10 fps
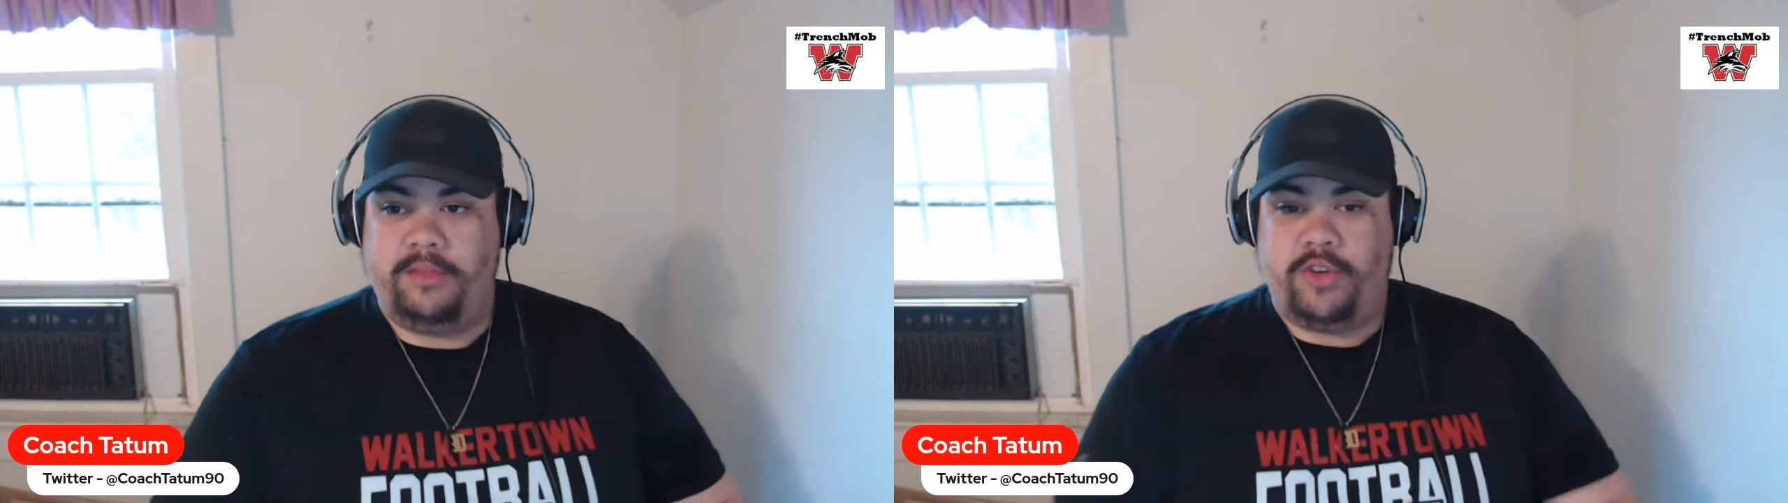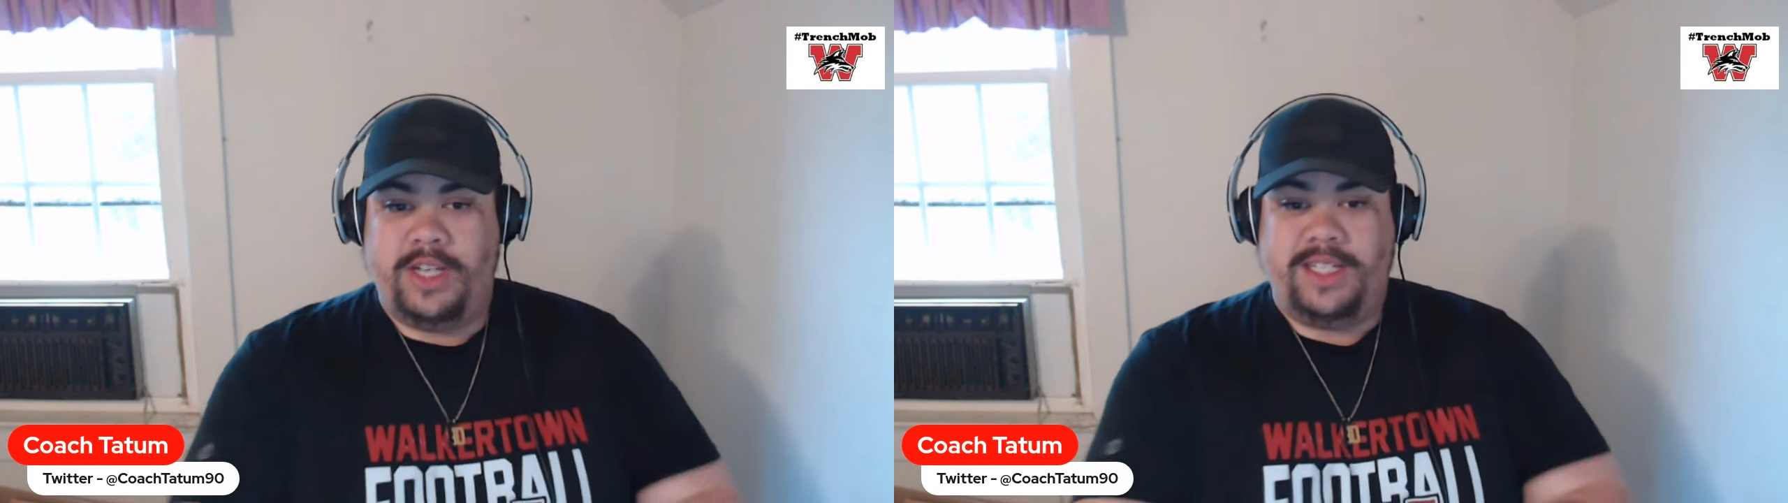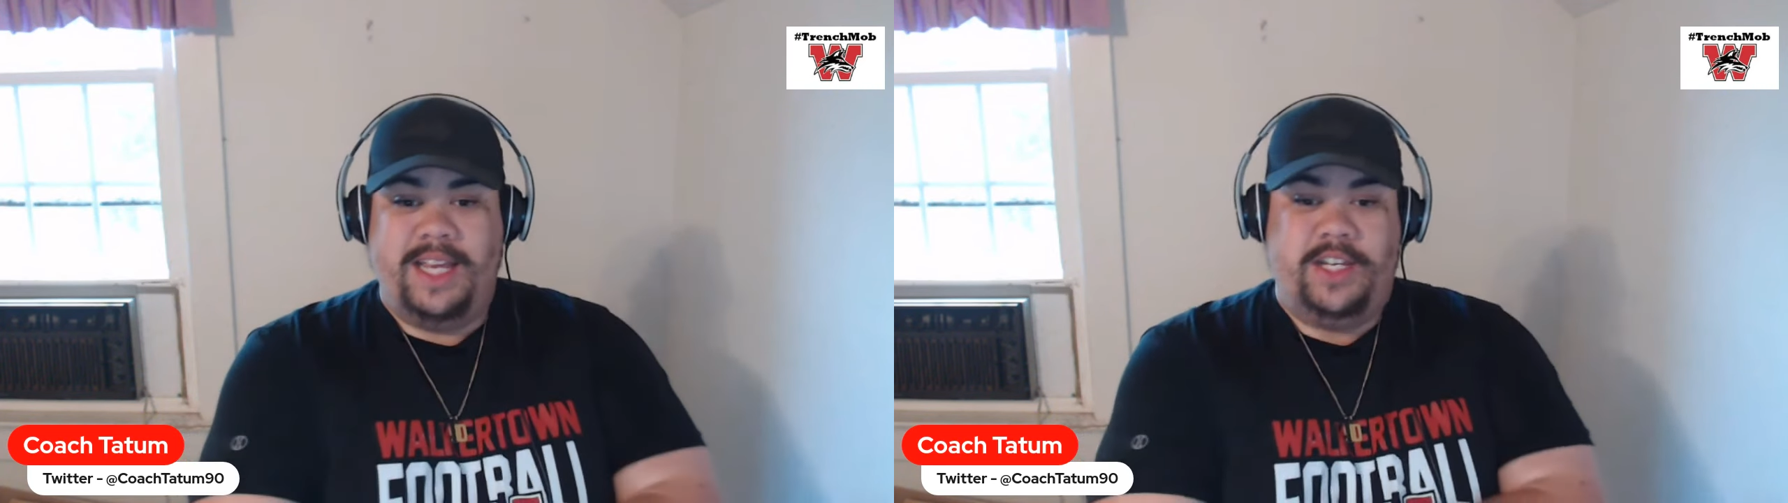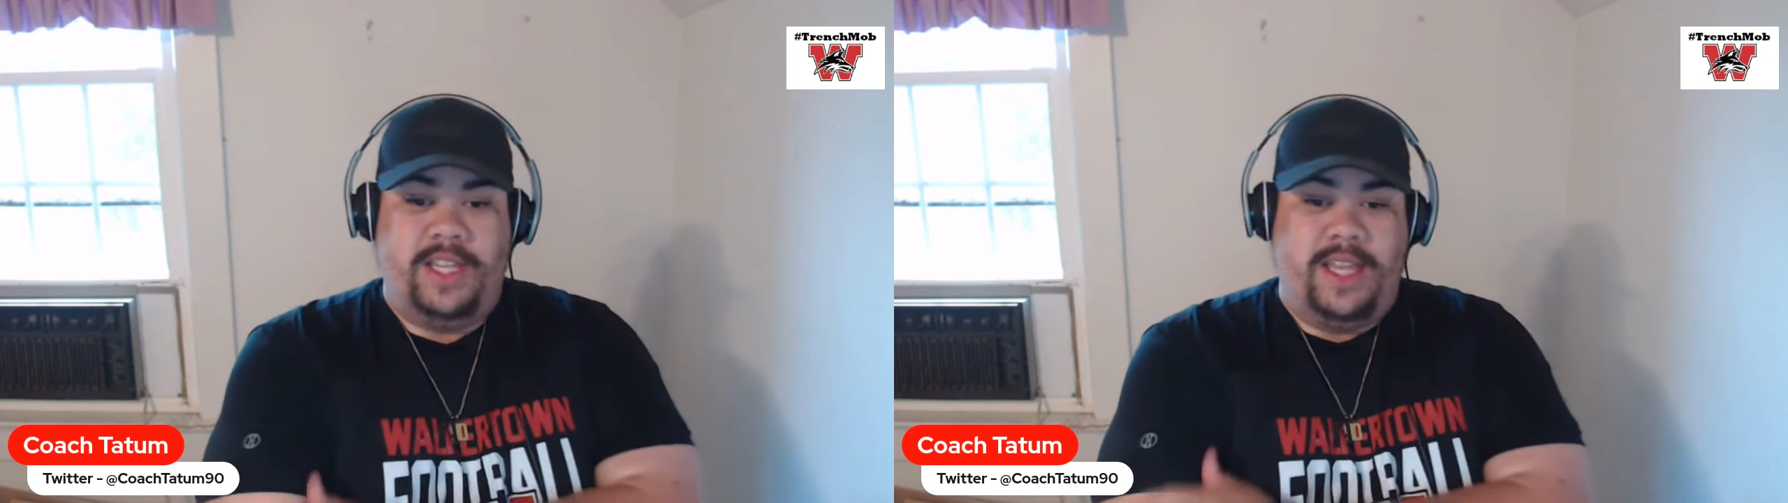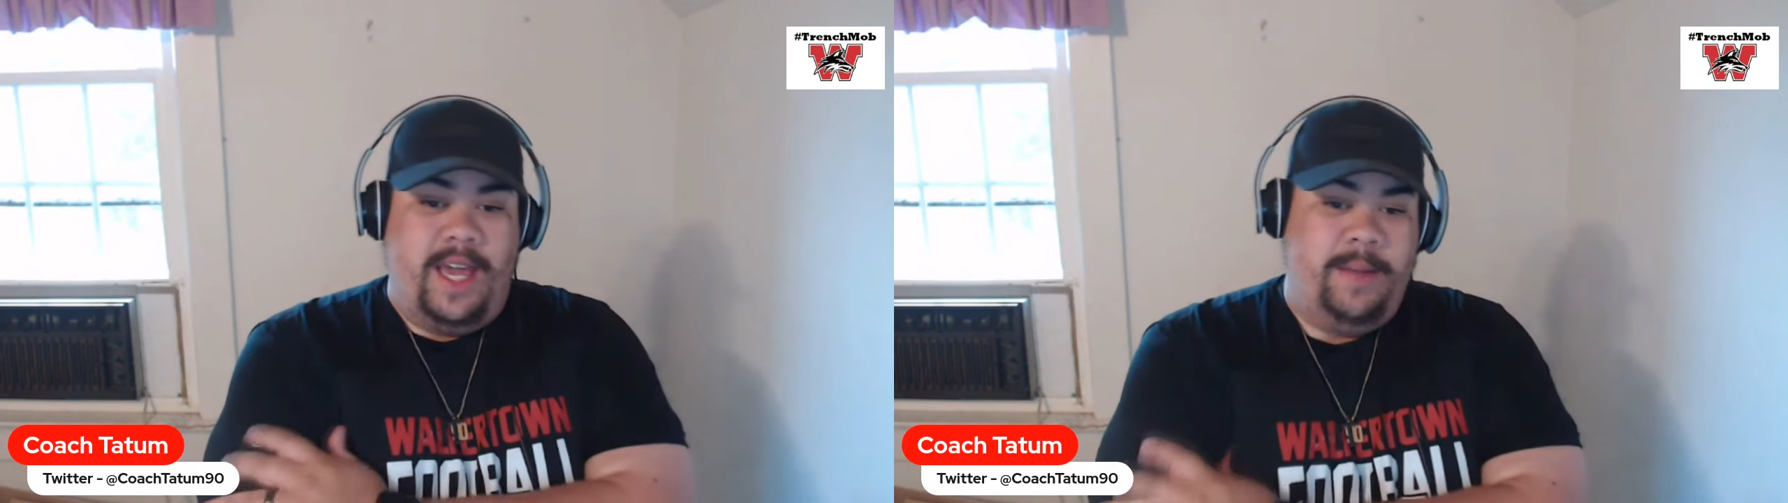translate into
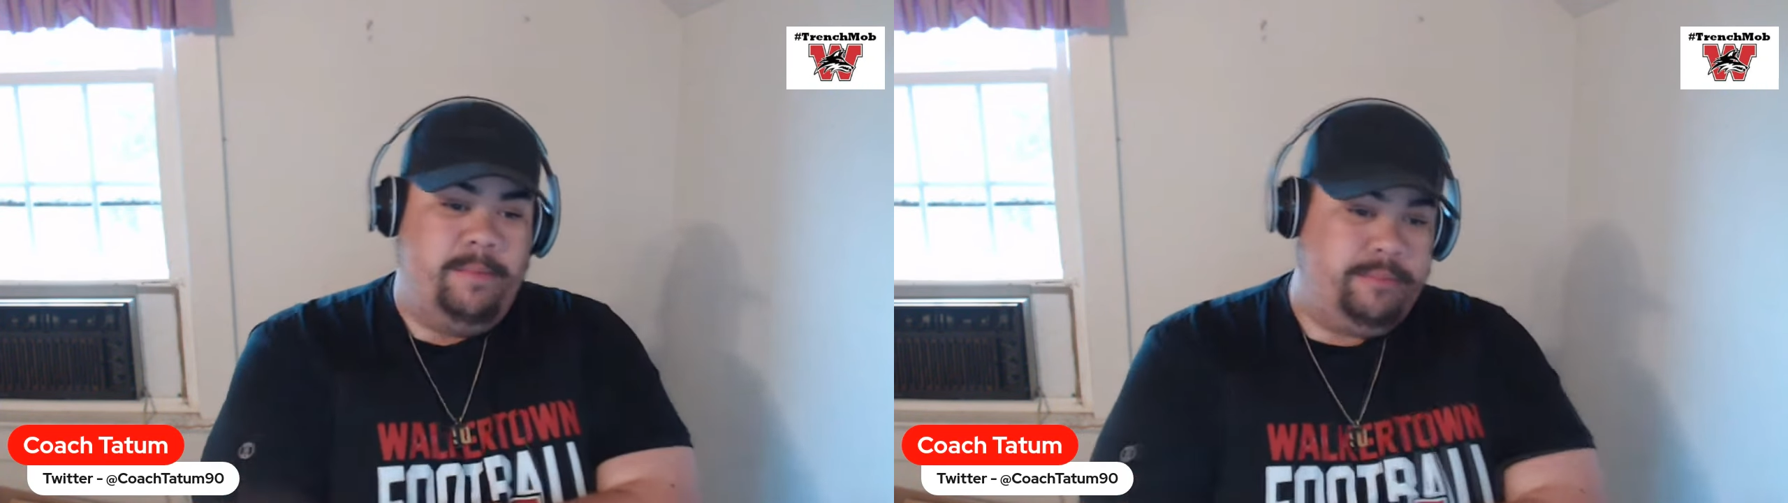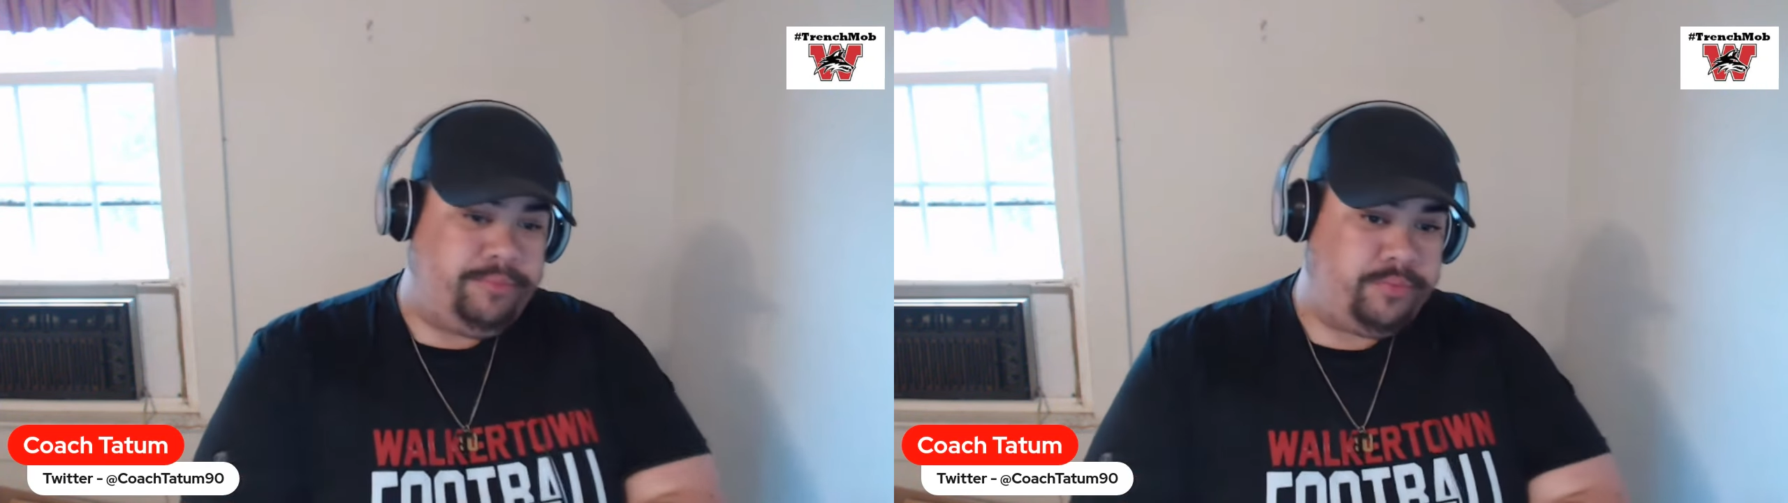the game.